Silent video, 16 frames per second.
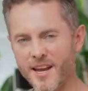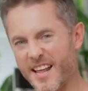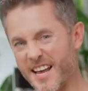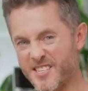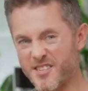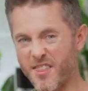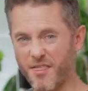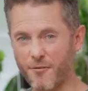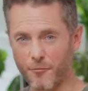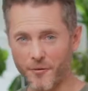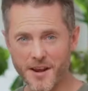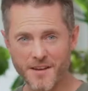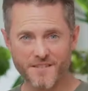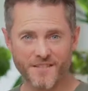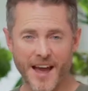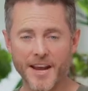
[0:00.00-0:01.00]
has
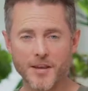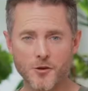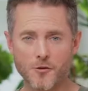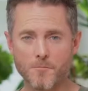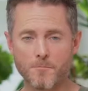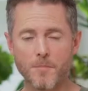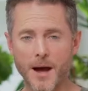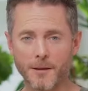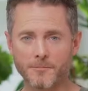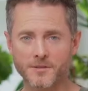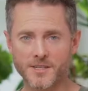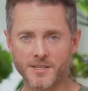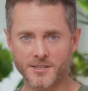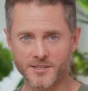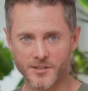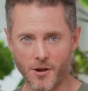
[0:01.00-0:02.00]
3 vacuum pumps
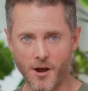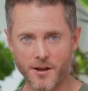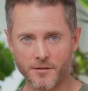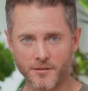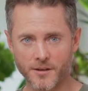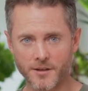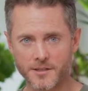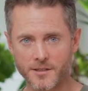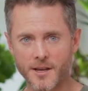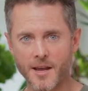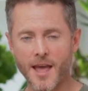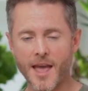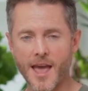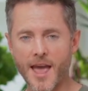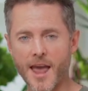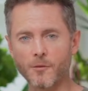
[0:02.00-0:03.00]
inside of it
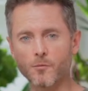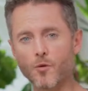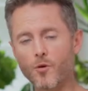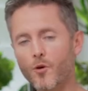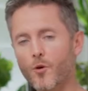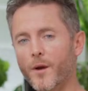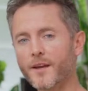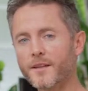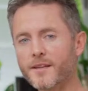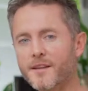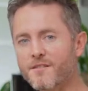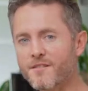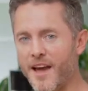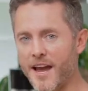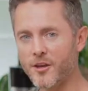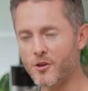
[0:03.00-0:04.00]
and will quickly
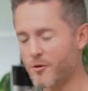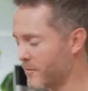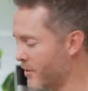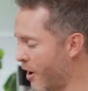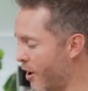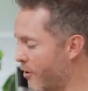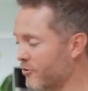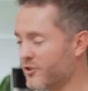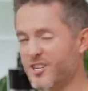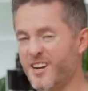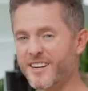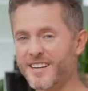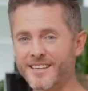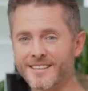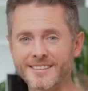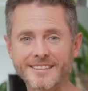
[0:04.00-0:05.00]
vacuum the whole
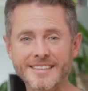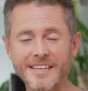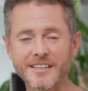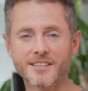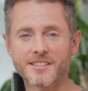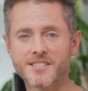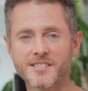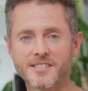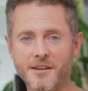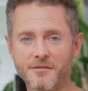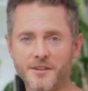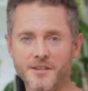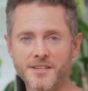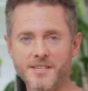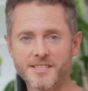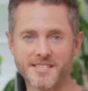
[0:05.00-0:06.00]
jug in little as
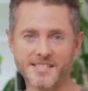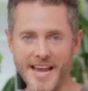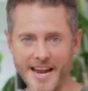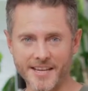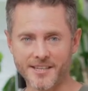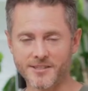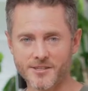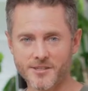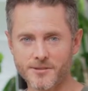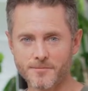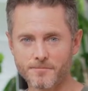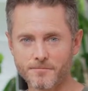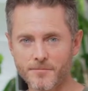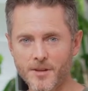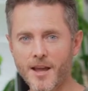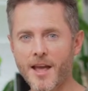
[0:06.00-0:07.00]
7 seconds.
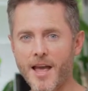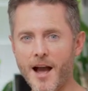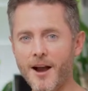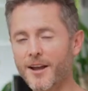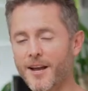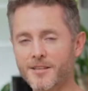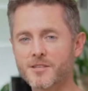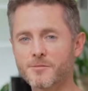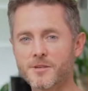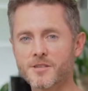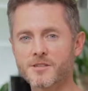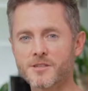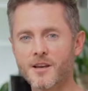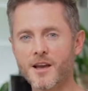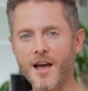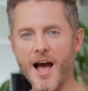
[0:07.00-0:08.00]
Our
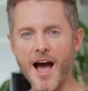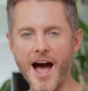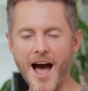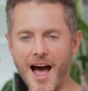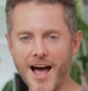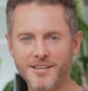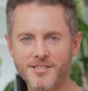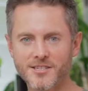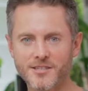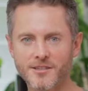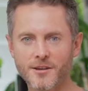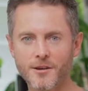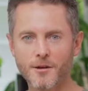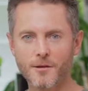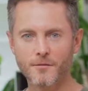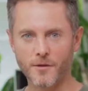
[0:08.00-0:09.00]
customers asked
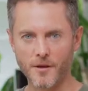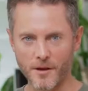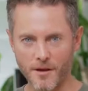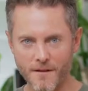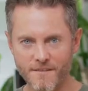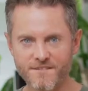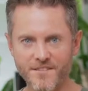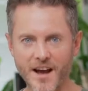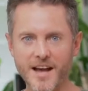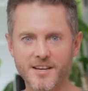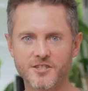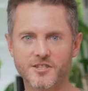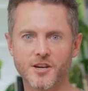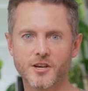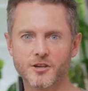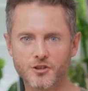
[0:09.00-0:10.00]
for
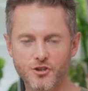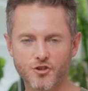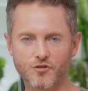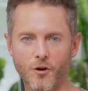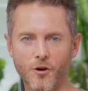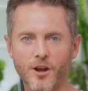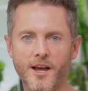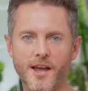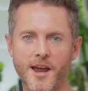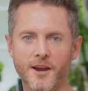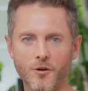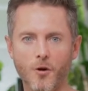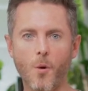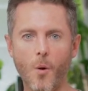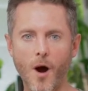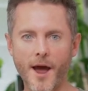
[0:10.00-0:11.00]
faster, stronger, and
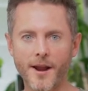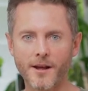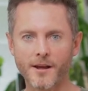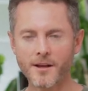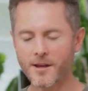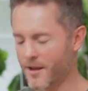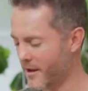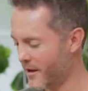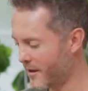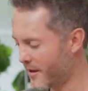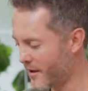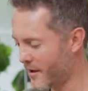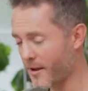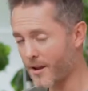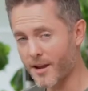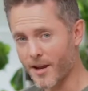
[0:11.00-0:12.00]
quieter,
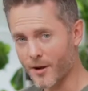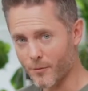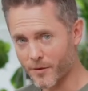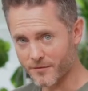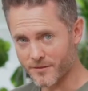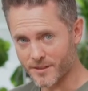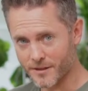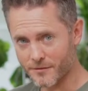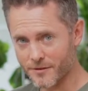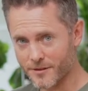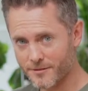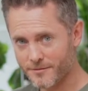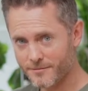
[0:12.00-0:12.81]
and we've delivered.